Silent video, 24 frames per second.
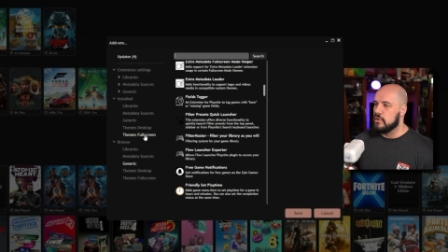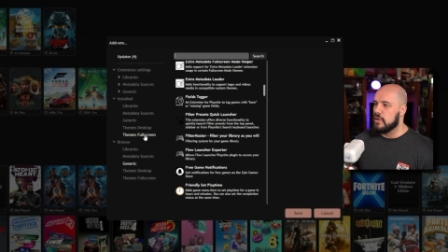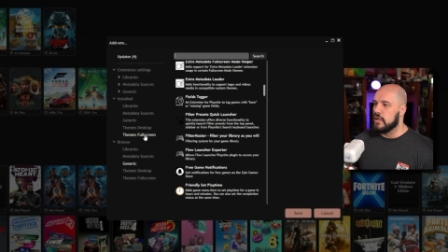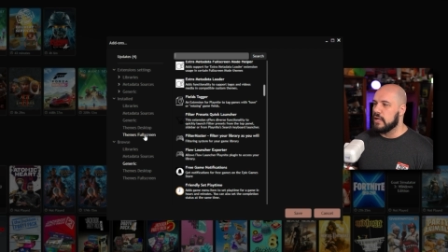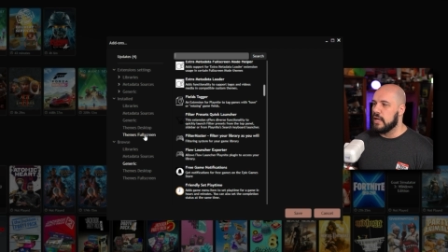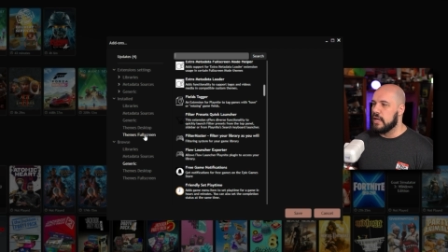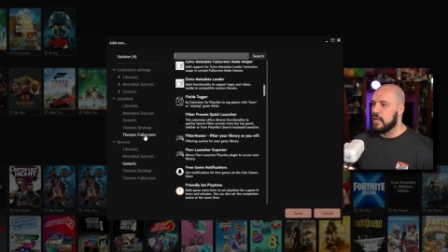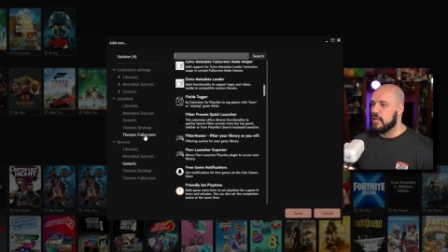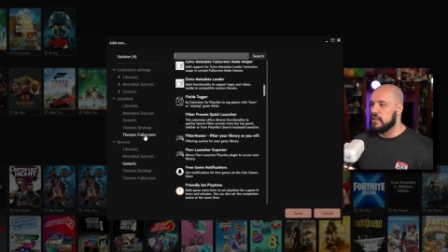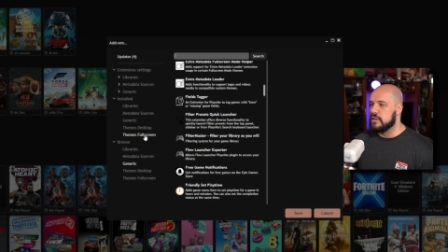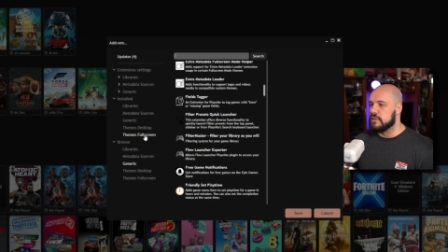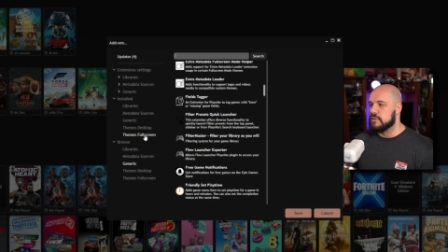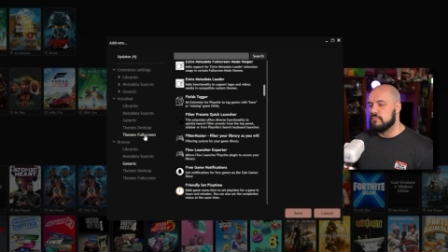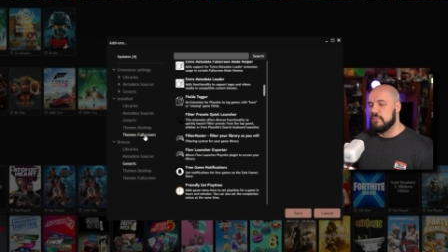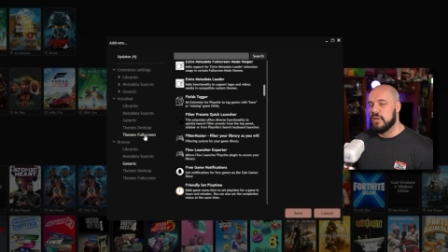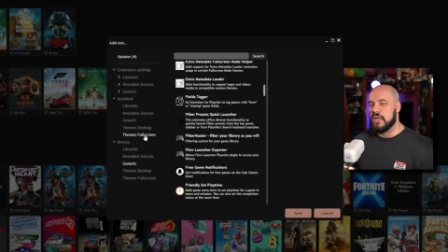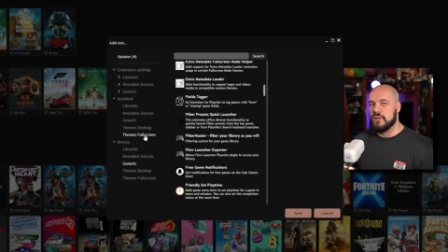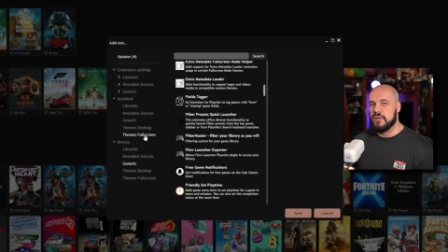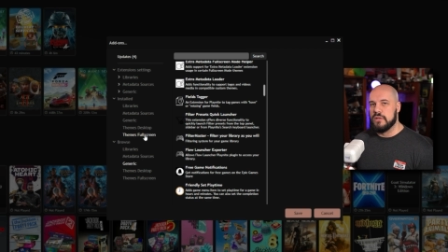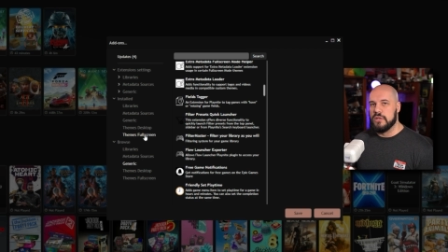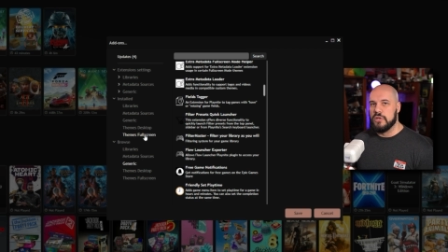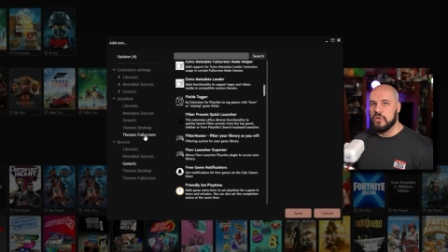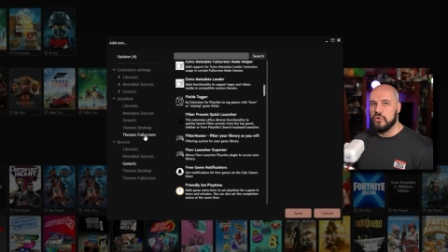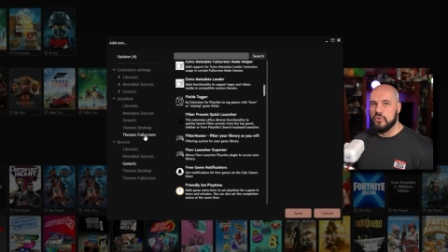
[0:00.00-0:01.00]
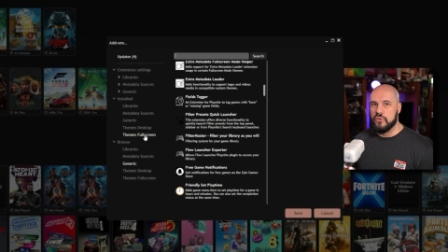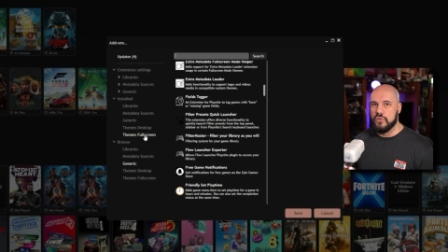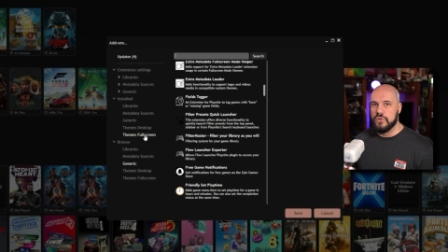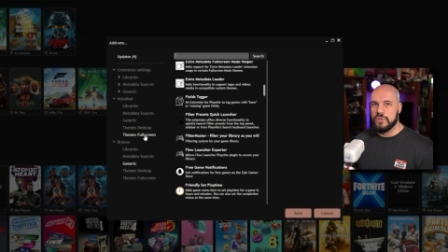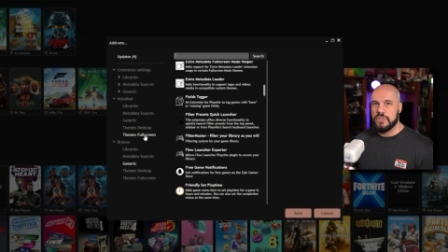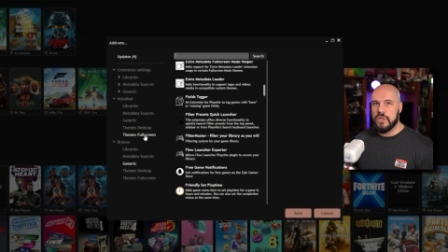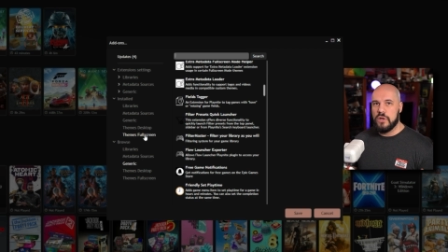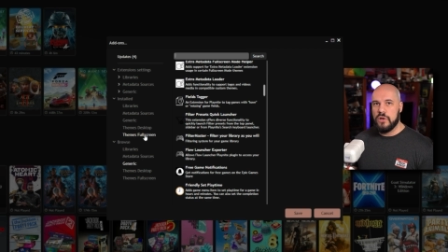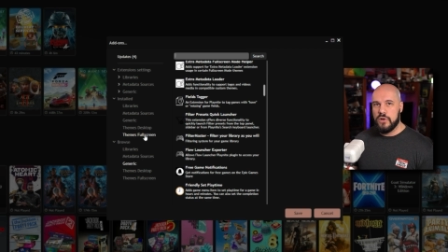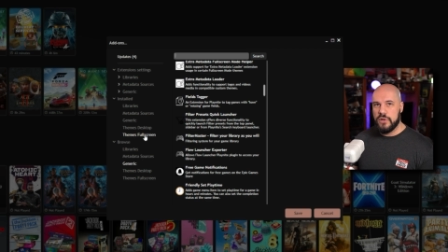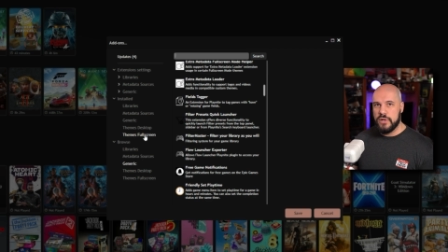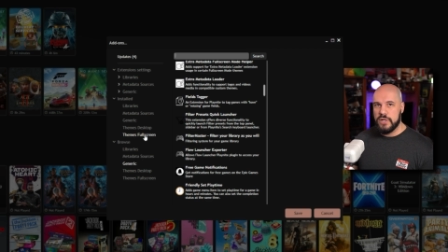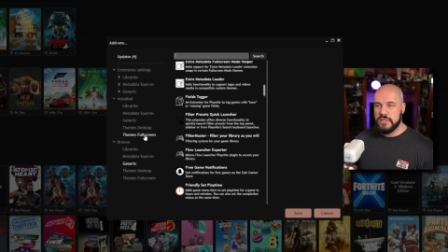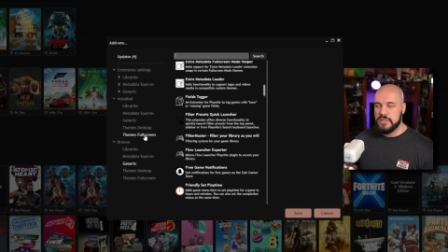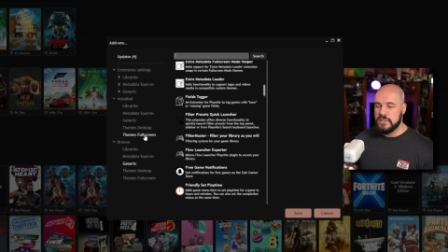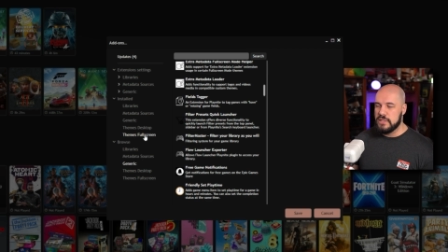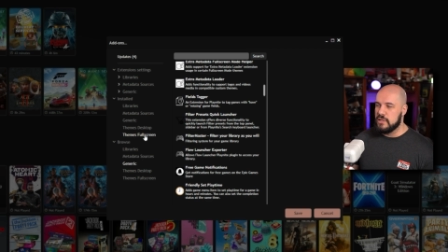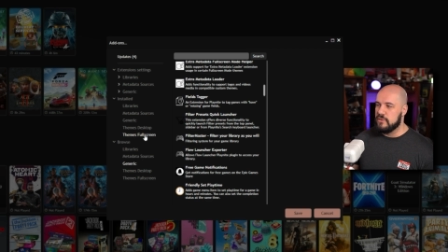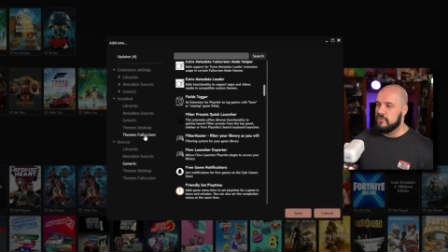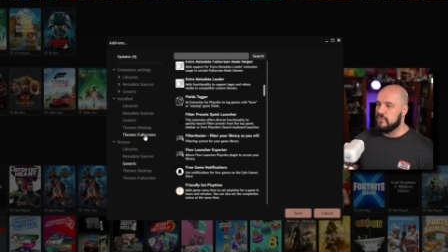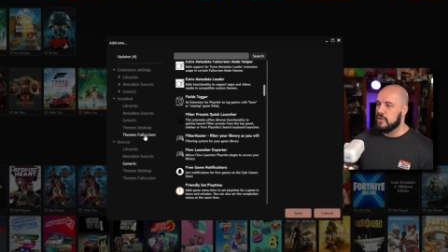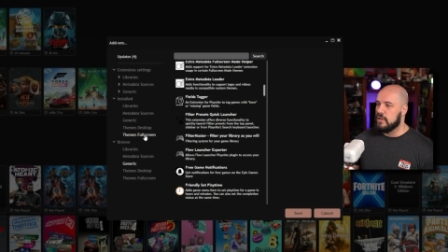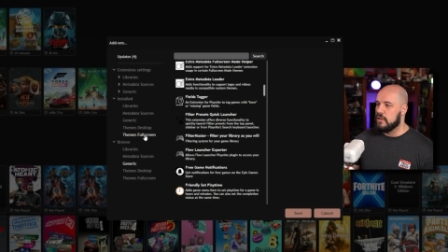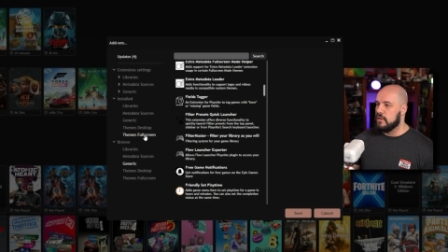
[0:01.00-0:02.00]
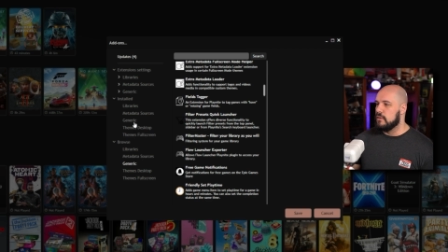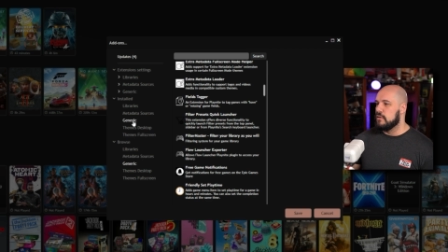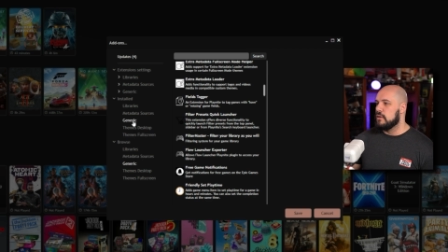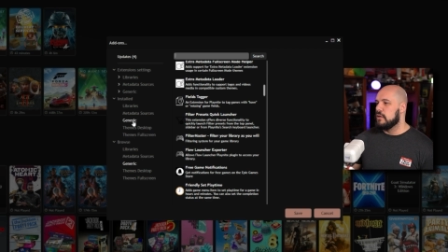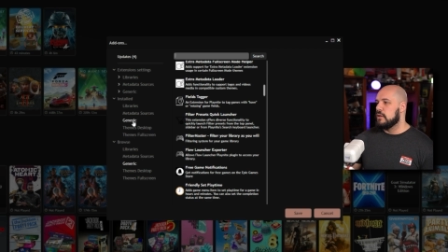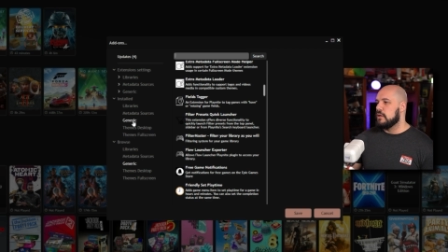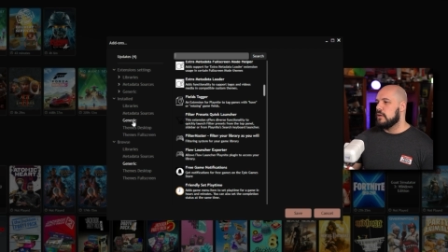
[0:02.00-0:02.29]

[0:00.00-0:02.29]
again is mainly used on a tv